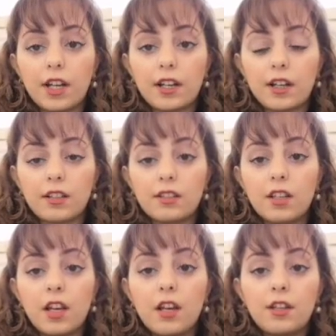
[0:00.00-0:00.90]

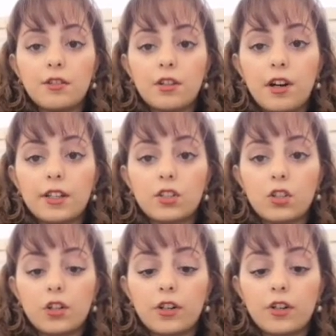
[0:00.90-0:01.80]
as you guys
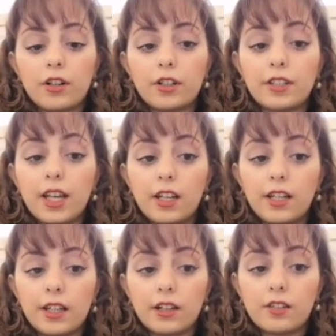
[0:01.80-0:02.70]
are
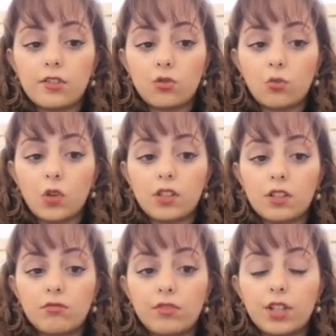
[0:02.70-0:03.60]
telling us what
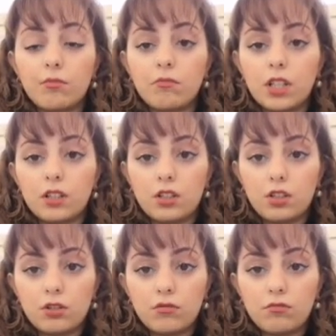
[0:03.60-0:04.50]
does freedom mean to
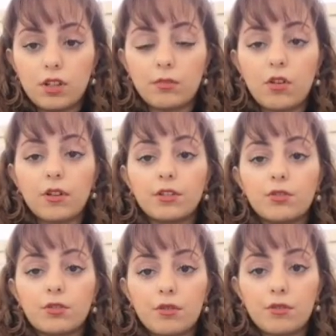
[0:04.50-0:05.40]
you. I'm going
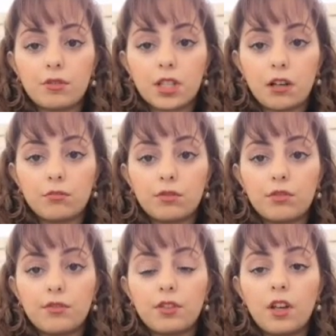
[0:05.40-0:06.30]
to show you
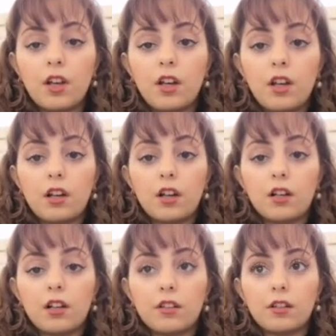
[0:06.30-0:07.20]
samples
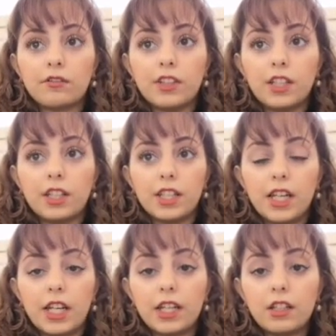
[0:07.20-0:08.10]
via a
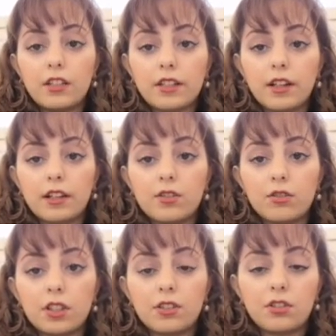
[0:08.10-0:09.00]
link
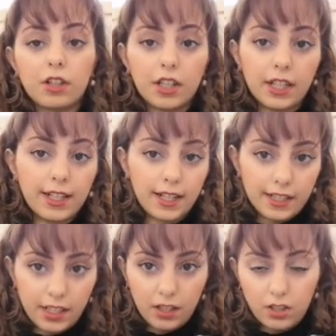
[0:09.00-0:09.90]
so that you can get
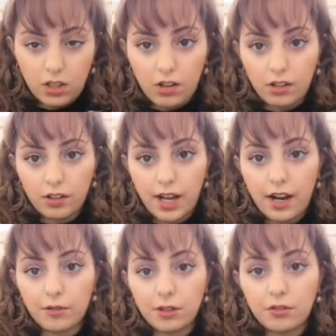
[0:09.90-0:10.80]
ideas on
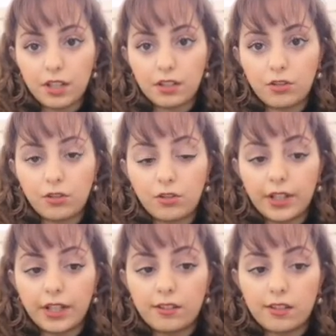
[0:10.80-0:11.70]
how you can
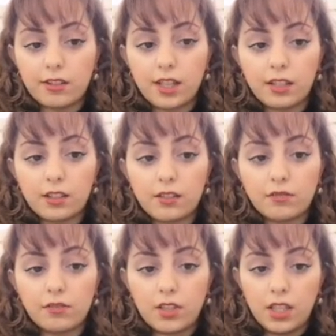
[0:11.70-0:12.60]
create this 10 to
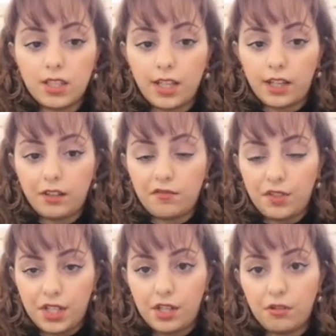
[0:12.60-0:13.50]
15 second
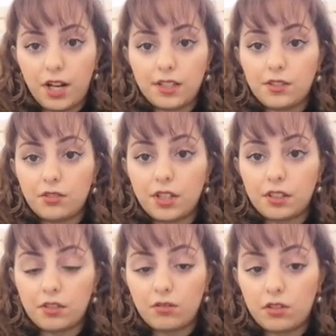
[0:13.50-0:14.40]
video answering
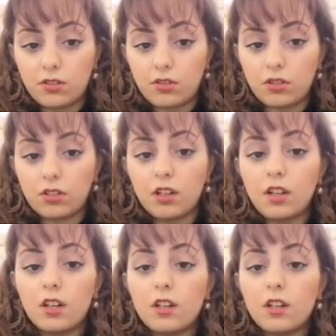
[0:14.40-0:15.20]
this question.